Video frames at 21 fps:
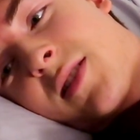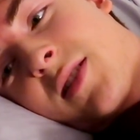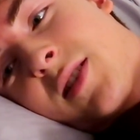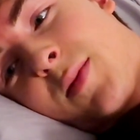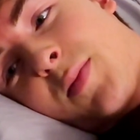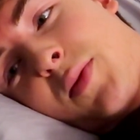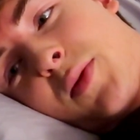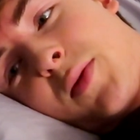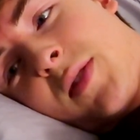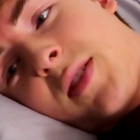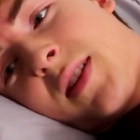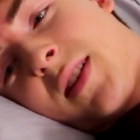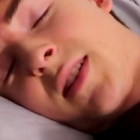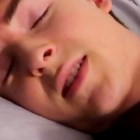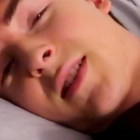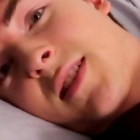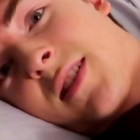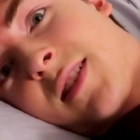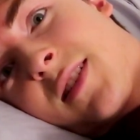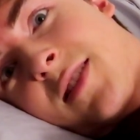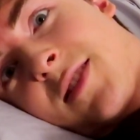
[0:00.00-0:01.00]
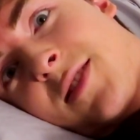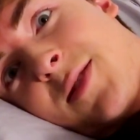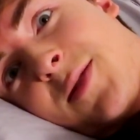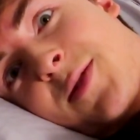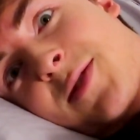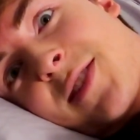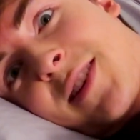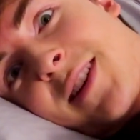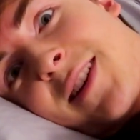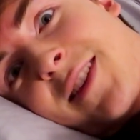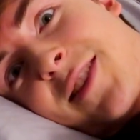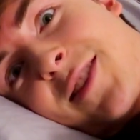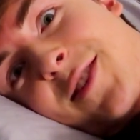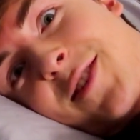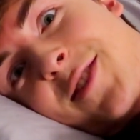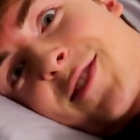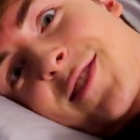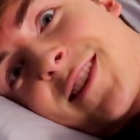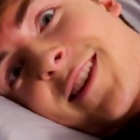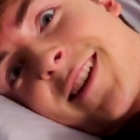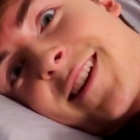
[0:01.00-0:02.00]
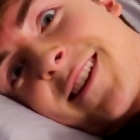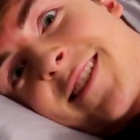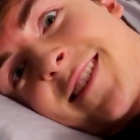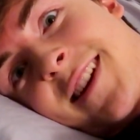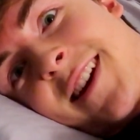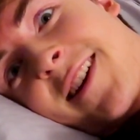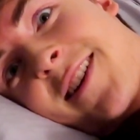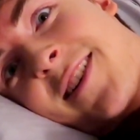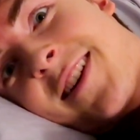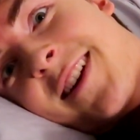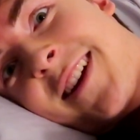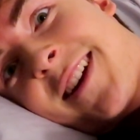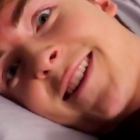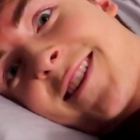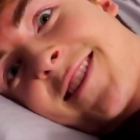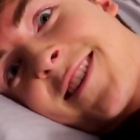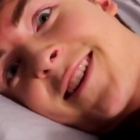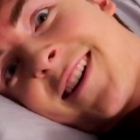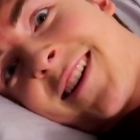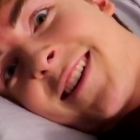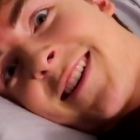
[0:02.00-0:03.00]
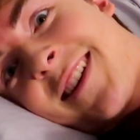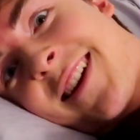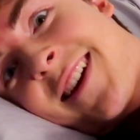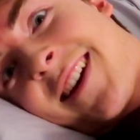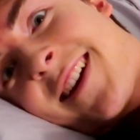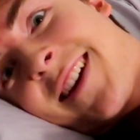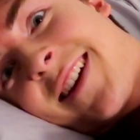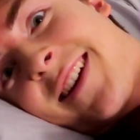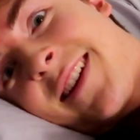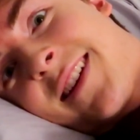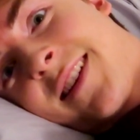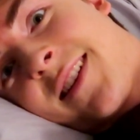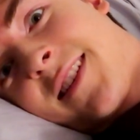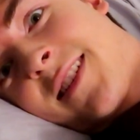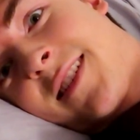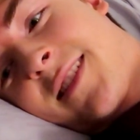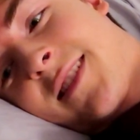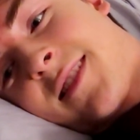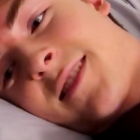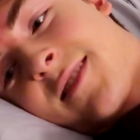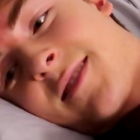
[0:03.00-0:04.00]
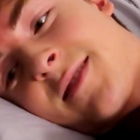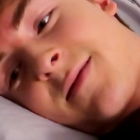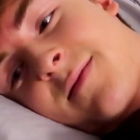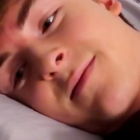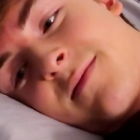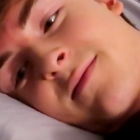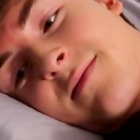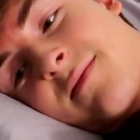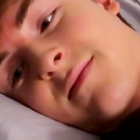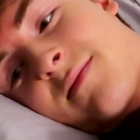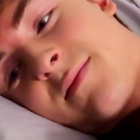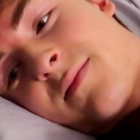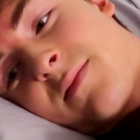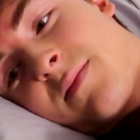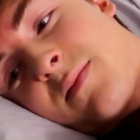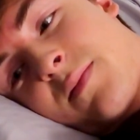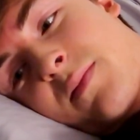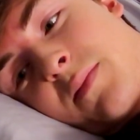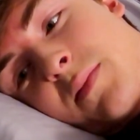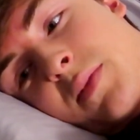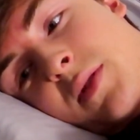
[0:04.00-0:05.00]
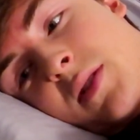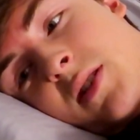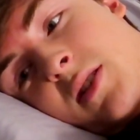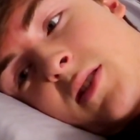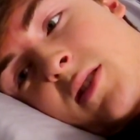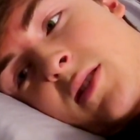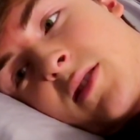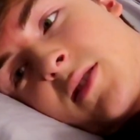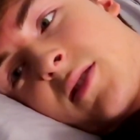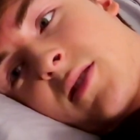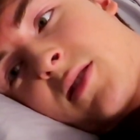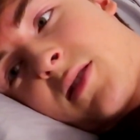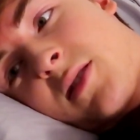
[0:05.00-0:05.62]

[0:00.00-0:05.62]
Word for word: Uploading Tuesday, Thursday, Saturday, and Sunday. But...